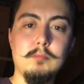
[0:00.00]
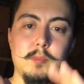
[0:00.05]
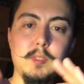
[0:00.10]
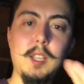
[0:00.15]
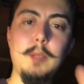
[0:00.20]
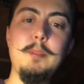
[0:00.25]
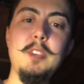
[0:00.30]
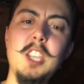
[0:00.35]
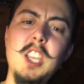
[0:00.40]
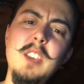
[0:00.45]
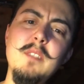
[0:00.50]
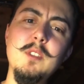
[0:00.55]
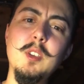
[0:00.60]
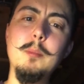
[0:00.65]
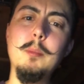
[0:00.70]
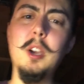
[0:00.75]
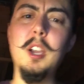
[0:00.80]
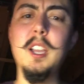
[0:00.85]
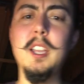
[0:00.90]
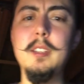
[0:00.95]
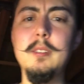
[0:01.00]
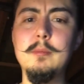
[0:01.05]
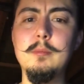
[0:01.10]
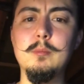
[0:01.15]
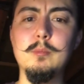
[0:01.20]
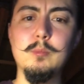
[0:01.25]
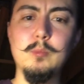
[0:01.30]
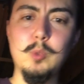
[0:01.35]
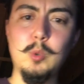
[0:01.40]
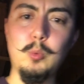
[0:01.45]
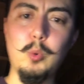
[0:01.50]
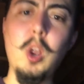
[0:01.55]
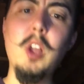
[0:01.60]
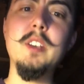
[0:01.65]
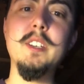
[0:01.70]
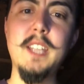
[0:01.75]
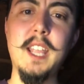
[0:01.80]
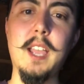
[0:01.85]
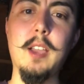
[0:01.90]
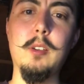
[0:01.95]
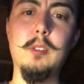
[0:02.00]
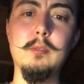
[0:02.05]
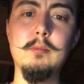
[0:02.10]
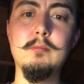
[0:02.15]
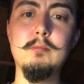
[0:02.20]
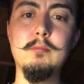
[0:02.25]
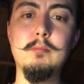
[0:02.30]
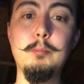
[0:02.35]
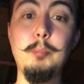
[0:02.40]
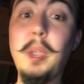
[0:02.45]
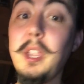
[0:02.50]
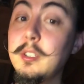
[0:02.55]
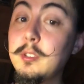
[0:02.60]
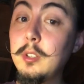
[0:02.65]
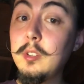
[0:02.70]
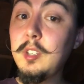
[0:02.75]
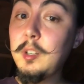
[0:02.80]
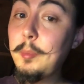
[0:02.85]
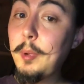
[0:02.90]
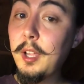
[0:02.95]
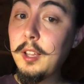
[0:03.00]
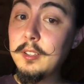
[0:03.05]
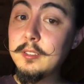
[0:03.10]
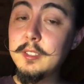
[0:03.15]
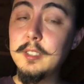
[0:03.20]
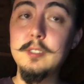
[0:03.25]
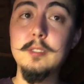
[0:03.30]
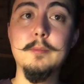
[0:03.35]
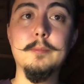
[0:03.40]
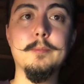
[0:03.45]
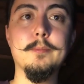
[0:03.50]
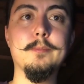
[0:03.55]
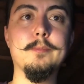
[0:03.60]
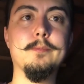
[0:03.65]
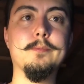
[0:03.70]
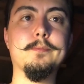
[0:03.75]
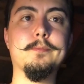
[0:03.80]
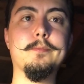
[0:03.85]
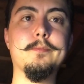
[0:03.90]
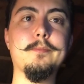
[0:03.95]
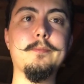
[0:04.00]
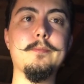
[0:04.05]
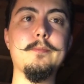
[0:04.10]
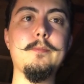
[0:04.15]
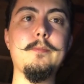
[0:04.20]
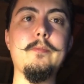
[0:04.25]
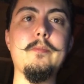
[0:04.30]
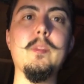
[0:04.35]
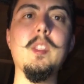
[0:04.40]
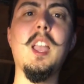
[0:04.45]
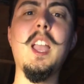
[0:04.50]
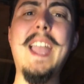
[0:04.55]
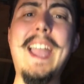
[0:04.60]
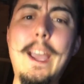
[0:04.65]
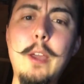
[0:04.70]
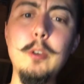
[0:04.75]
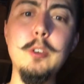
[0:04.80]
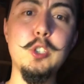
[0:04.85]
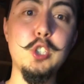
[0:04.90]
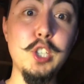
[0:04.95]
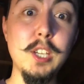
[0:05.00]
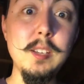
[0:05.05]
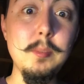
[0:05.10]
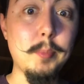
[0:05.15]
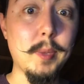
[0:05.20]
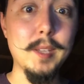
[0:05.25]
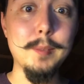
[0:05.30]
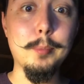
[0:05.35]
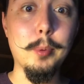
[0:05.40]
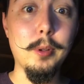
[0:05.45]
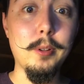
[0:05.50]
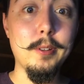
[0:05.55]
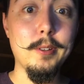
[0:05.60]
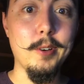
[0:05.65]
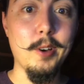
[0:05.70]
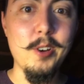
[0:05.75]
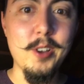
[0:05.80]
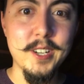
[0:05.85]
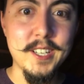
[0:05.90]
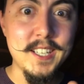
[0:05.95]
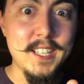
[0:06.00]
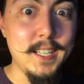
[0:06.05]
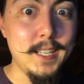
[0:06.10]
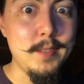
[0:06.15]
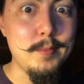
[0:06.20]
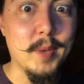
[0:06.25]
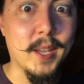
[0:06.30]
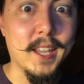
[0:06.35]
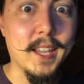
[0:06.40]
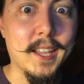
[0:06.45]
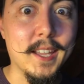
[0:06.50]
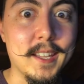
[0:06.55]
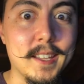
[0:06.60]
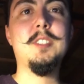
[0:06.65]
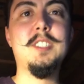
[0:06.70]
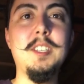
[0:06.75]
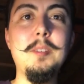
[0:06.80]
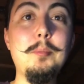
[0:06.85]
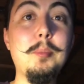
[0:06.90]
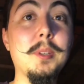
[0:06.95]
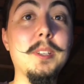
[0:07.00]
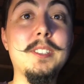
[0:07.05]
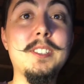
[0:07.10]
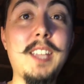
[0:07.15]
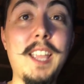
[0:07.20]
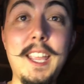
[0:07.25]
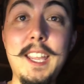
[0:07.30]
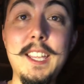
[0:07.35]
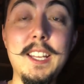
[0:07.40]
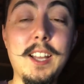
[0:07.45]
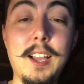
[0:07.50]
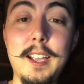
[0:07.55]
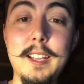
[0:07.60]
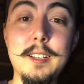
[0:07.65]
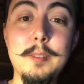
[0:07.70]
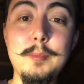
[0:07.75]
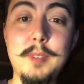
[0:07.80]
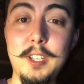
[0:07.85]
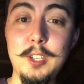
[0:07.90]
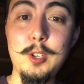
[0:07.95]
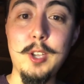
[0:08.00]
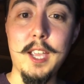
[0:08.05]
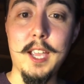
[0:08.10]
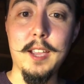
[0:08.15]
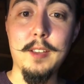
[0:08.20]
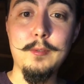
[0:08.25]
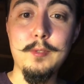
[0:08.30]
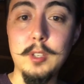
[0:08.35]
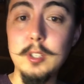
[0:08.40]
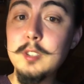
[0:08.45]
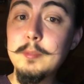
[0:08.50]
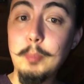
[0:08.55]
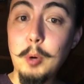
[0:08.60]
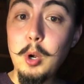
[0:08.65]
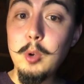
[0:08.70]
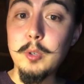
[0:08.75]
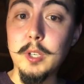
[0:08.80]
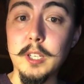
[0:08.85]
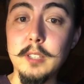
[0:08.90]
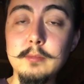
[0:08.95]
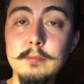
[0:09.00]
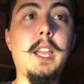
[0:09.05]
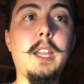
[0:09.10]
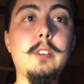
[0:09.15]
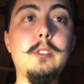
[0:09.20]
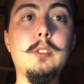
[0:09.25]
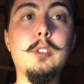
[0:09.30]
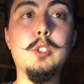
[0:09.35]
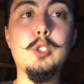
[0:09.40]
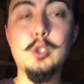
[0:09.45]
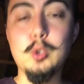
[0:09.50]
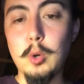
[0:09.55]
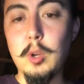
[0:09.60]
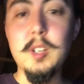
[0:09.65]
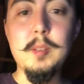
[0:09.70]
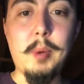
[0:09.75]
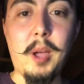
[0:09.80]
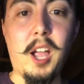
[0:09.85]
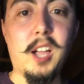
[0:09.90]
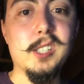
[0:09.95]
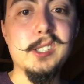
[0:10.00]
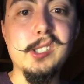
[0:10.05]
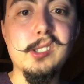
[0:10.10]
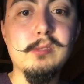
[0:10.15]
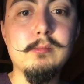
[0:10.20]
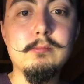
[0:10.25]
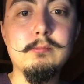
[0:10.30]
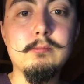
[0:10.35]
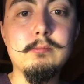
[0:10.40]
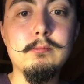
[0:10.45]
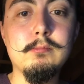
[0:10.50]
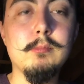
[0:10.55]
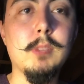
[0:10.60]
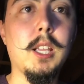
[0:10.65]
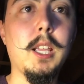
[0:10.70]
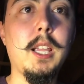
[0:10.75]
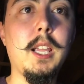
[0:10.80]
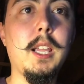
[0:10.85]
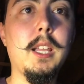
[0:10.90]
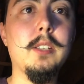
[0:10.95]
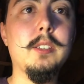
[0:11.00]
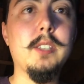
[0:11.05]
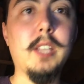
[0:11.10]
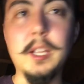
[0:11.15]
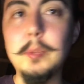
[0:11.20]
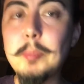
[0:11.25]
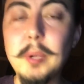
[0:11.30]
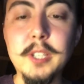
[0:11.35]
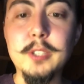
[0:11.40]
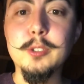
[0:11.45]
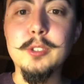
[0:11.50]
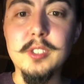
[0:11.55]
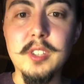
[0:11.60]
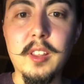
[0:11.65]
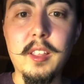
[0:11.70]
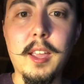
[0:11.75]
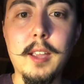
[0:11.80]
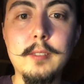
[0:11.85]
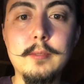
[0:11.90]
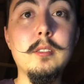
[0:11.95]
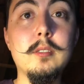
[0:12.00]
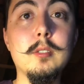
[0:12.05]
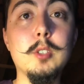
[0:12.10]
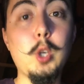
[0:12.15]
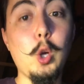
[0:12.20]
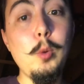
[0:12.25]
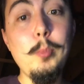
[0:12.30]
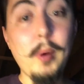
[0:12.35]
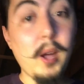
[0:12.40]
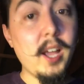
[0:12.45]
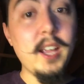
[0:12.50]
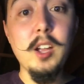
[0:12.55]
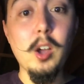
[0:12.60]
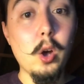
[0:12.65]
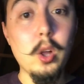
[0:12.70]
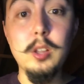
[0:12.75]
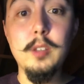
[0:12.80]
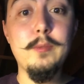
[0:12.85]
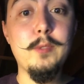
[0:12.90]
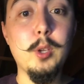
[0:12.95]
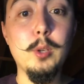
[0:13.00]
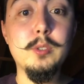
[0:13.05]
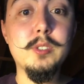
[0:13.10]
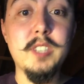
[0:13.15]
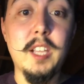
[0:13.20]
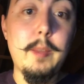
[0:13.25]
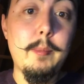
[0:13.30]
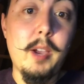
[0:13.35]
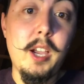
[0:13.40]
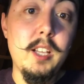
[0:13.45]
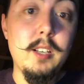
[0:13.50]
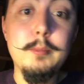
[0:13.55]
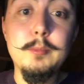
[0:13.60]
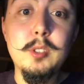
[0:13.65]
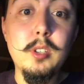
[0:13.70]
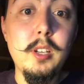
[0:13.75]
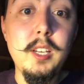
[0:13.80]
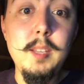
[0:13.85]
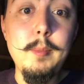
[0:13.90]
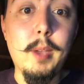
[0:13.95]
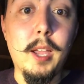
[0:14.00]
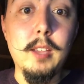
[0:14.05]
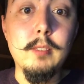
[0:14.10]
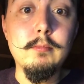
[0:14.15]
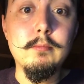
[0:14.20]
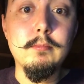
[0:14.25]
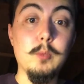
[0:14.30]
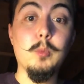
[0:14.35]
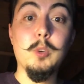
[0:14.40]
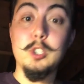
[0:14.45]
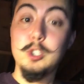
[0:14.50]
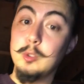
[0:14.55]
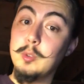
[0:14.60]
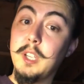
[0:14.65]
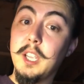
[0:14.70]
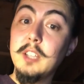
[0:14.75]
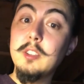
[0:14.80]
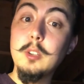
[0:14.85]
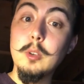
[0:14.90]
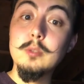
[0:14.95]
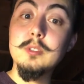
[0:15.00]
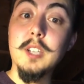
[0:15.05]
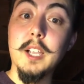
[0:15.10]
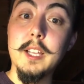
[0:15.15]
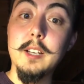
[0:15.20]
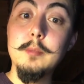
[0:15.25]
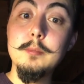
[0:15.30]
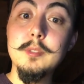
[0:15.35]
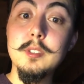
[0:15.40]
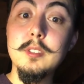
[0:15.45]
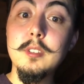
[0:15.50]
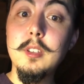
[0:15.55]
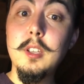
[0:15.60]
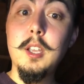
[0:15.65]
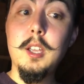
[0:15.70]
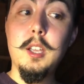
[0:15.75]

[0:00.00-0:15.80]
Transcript: let me give you my rundown based on their policies. How to cheat people on eBay. Simply take an item that you have that's broken and destroy a box and take pictures of that. Go buy all of those same items on eBay. And when you get those items,